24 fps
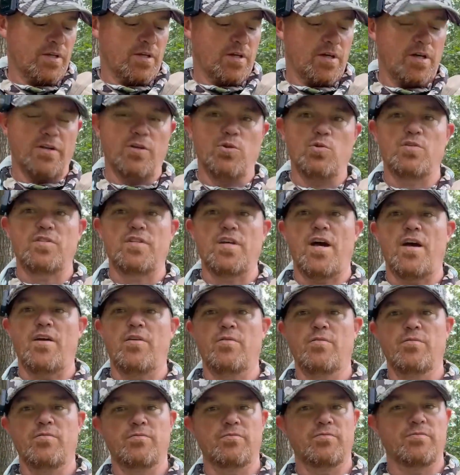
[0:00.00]
a new
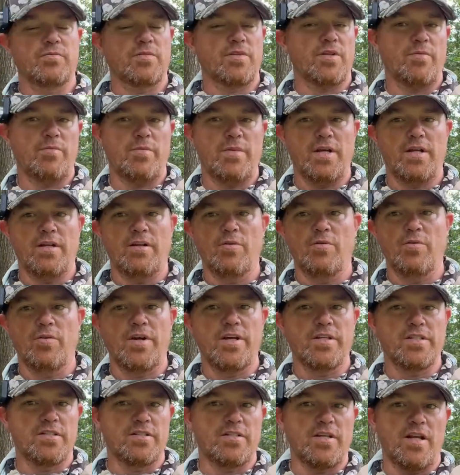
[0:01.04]
saddle, man, don't
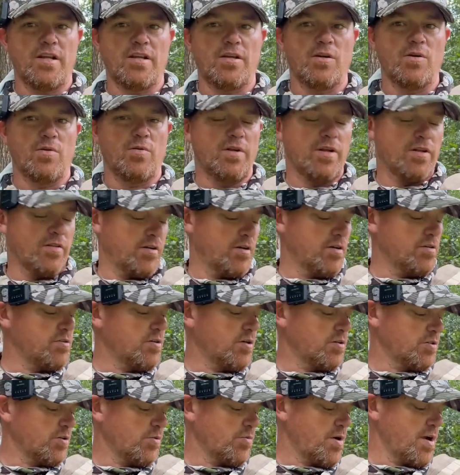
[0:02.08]
hesitate to go down there and
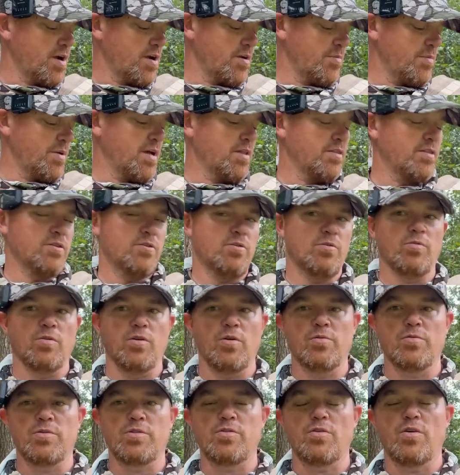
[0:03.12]
talk to Ryan about the new
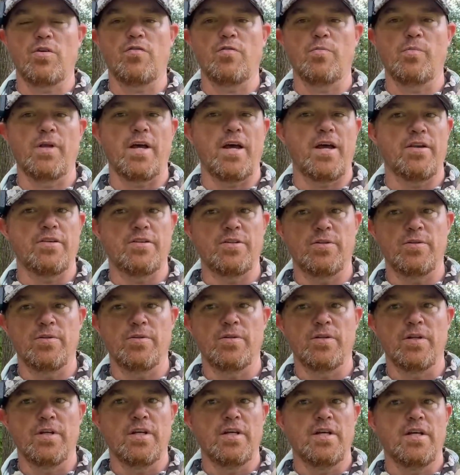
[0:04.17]
Lonestar from Latitude.
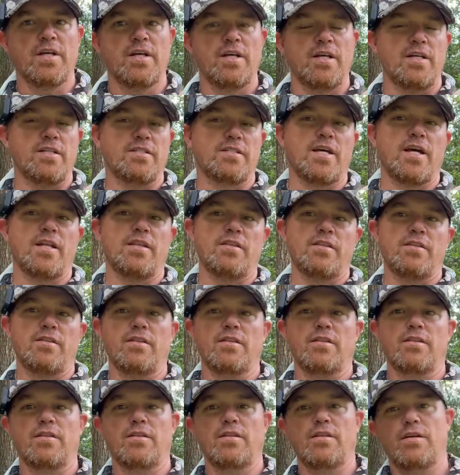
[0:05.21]
He's
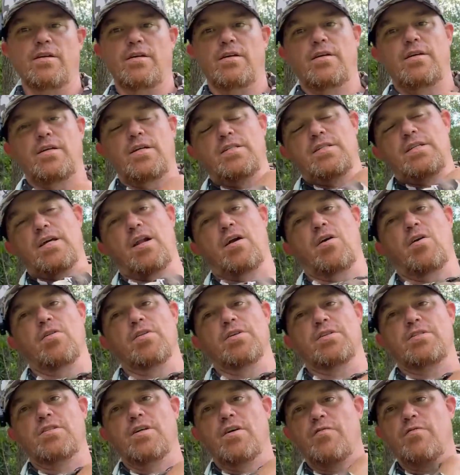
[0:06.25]
got all
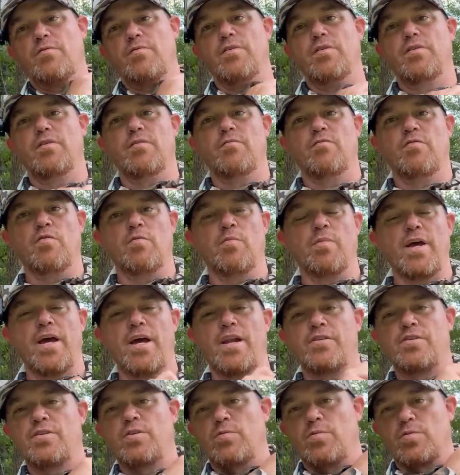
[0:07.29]
the stuff from
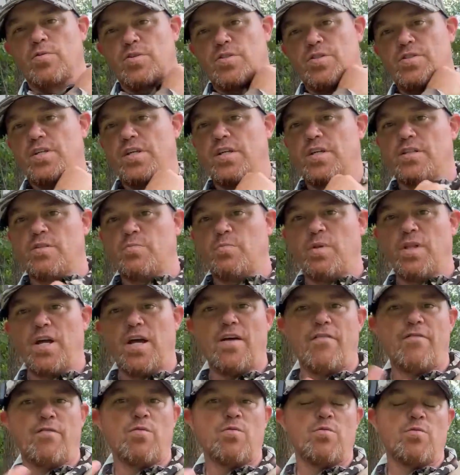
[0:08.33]
Latitude. There's sticks,
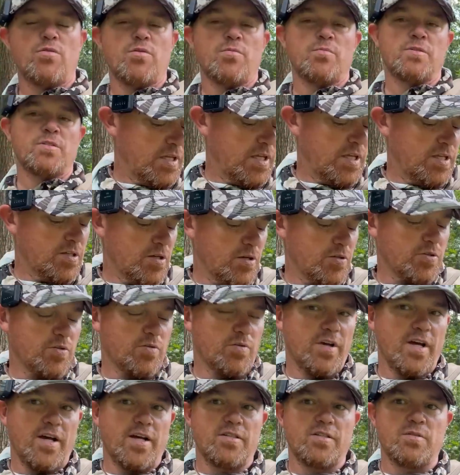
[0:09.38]
platforms. He's also
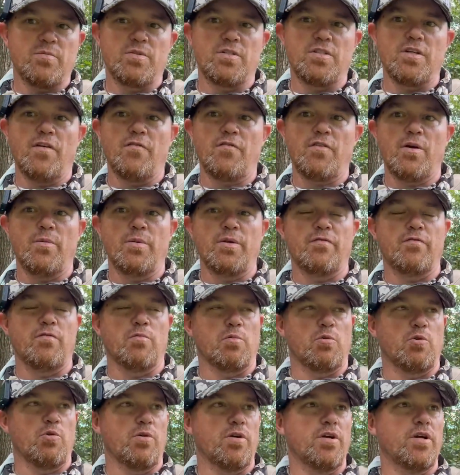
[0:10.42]
got some stuff coming
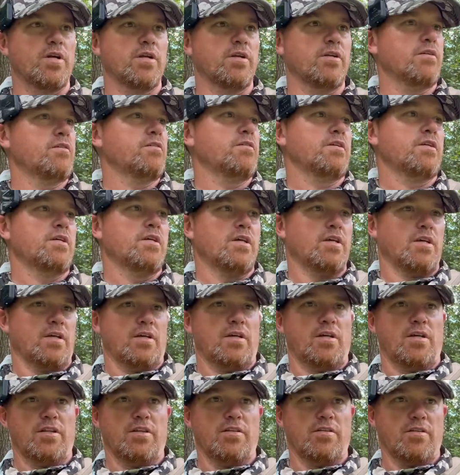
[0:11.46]
from Grit
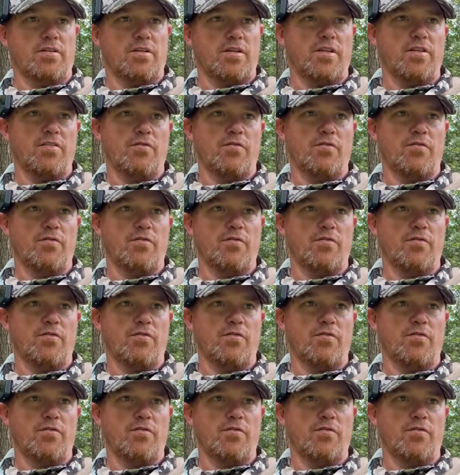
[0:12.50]
in the